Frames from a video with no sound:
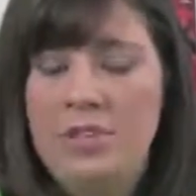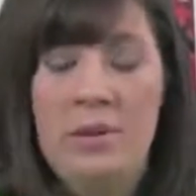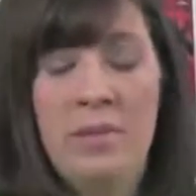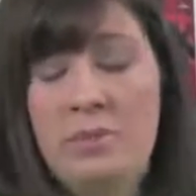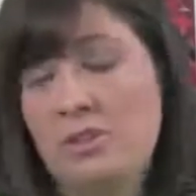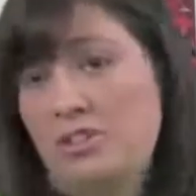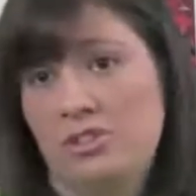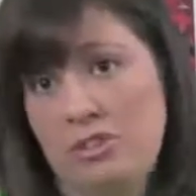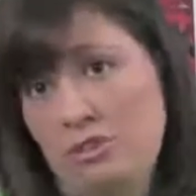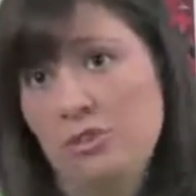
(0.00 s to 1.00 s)
maybe
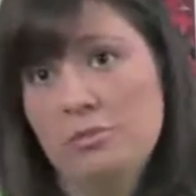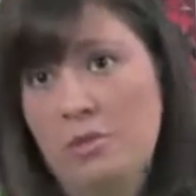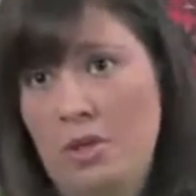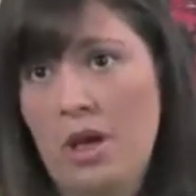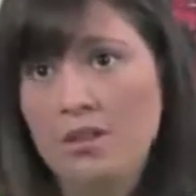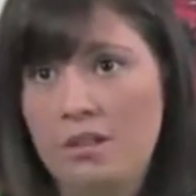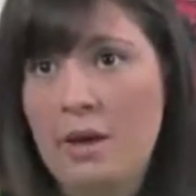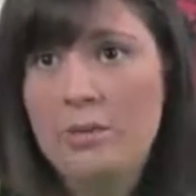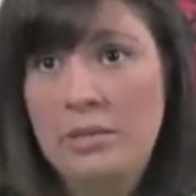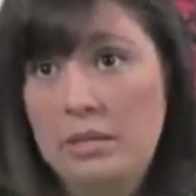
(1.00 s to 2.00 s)
just your tubes are blocked, and
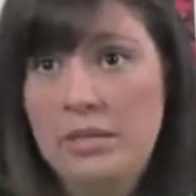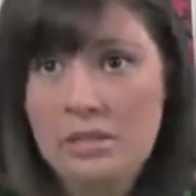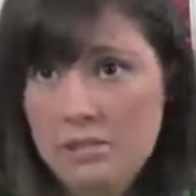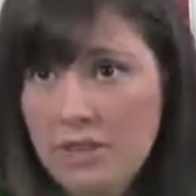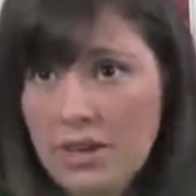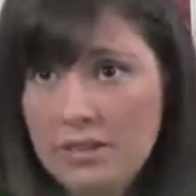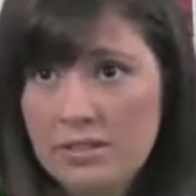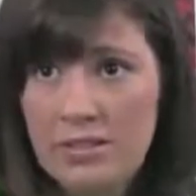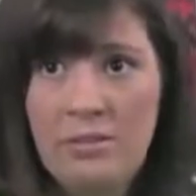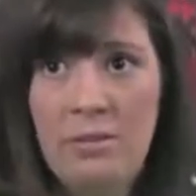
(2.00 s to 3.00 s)
that would be an easy
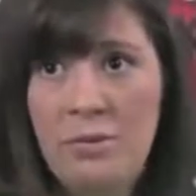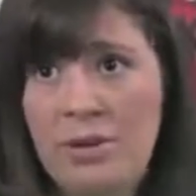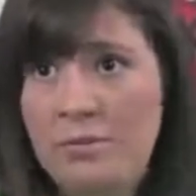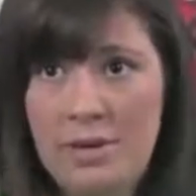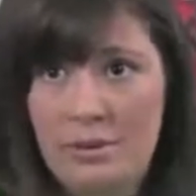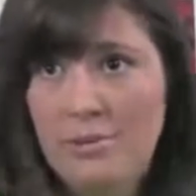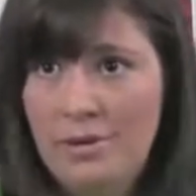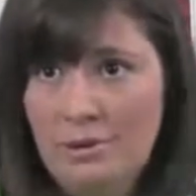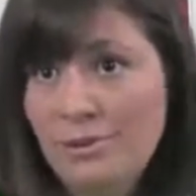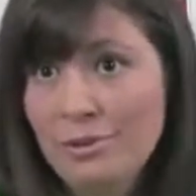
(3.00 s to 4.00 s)
fix, and then wham bam,
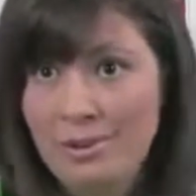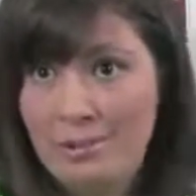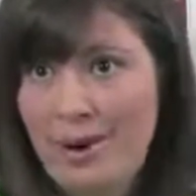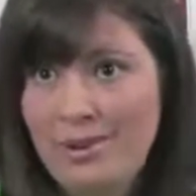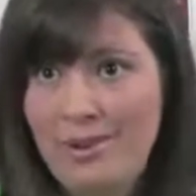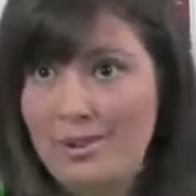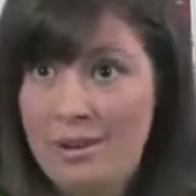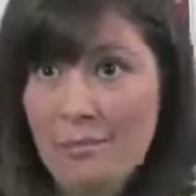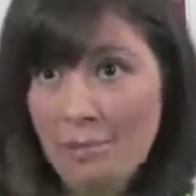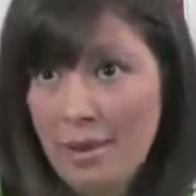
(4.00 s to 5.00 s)
you'll be pregnant
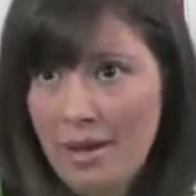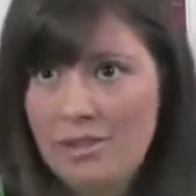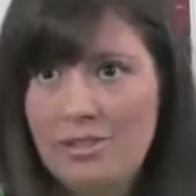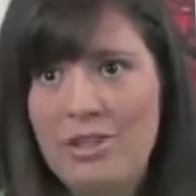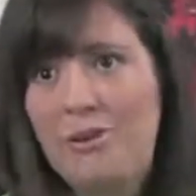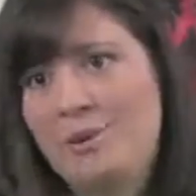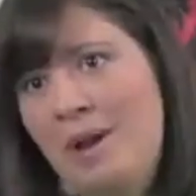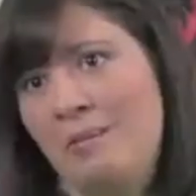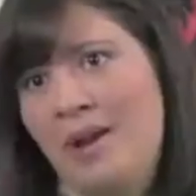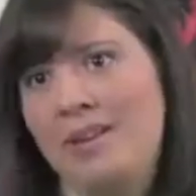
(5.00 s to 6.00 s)
in a couple months. So
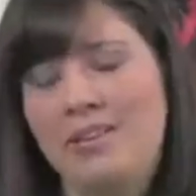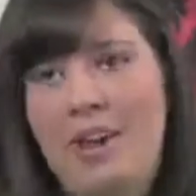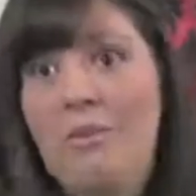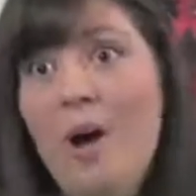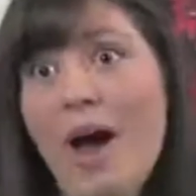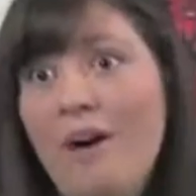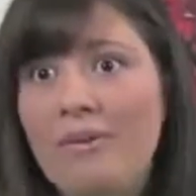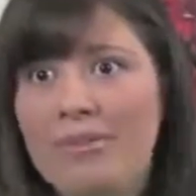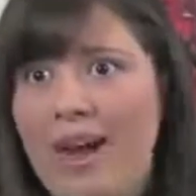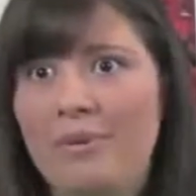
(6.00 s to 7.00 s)
in my mind, I thought,
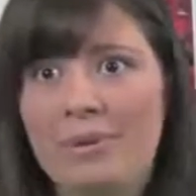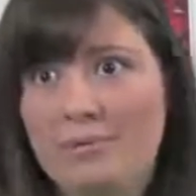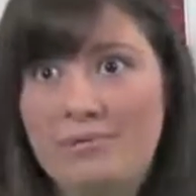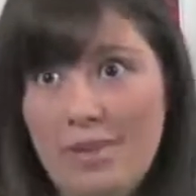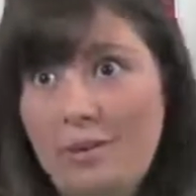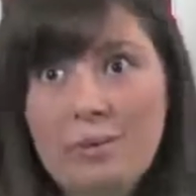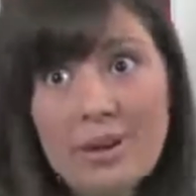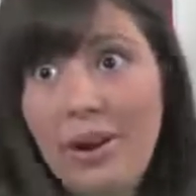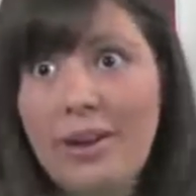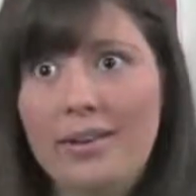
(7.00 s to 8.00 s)
wow, that would
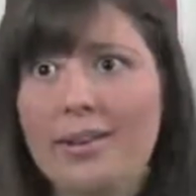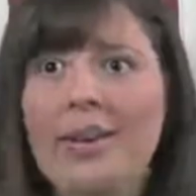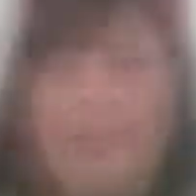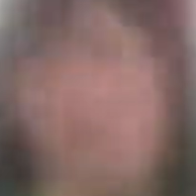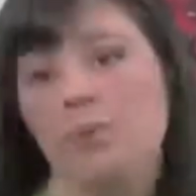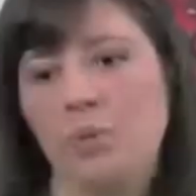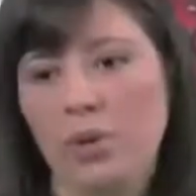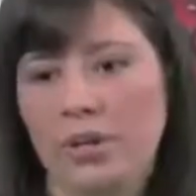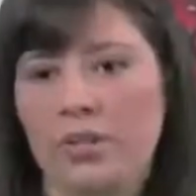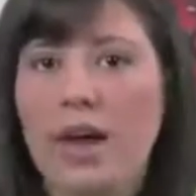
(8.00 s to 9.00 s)
be great.
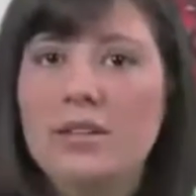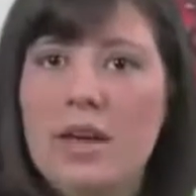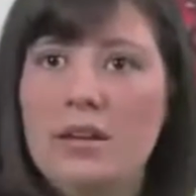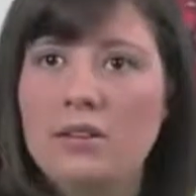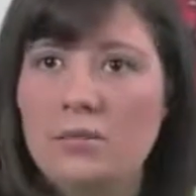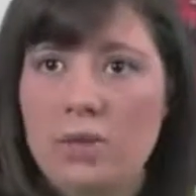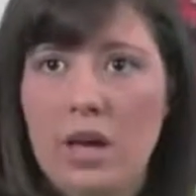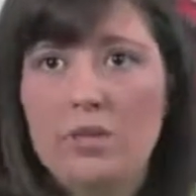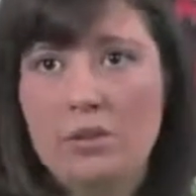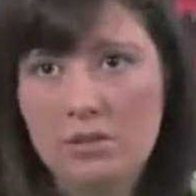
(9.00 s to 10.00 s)
With that test, we
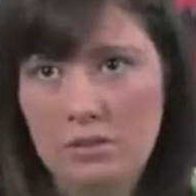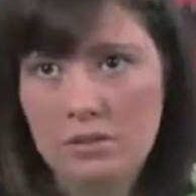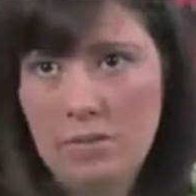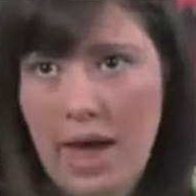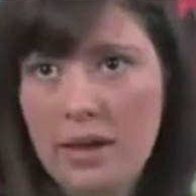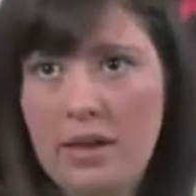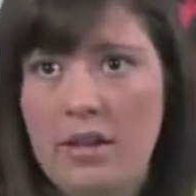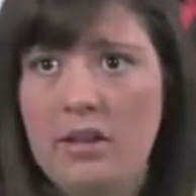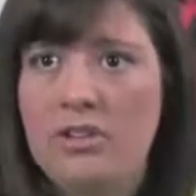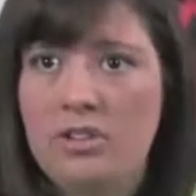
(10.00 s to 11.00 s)
got the results back,
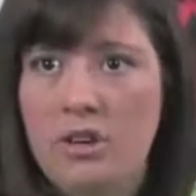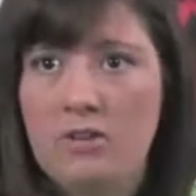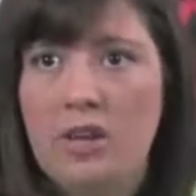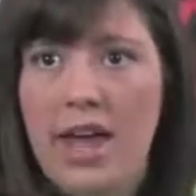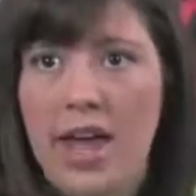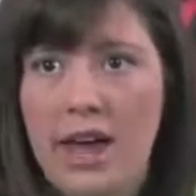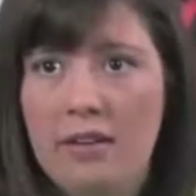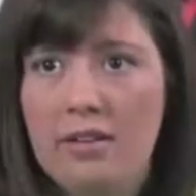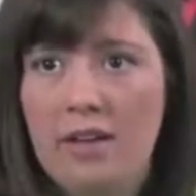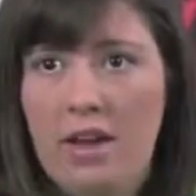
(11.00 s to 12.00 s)
and it showed that I
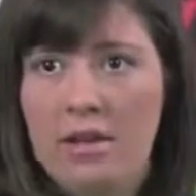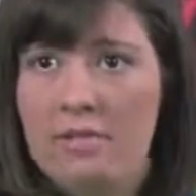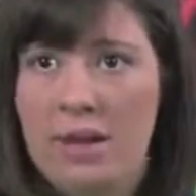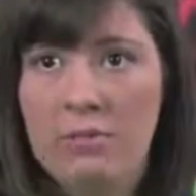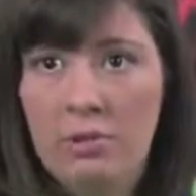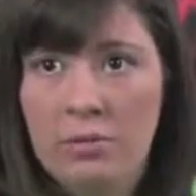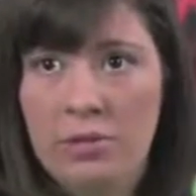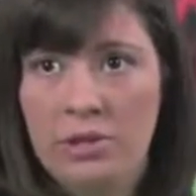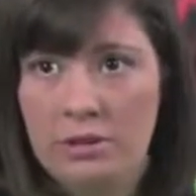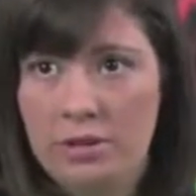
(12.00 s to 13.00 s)
had an
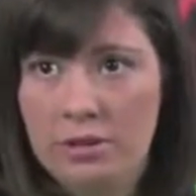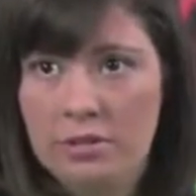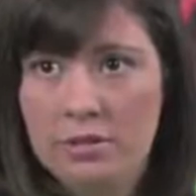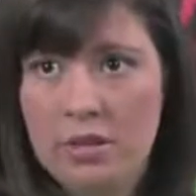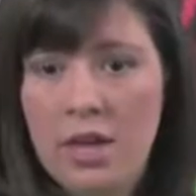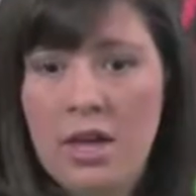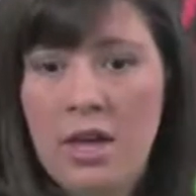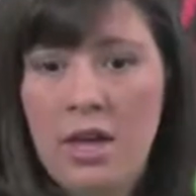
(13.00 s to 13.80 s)
abnormal uterus.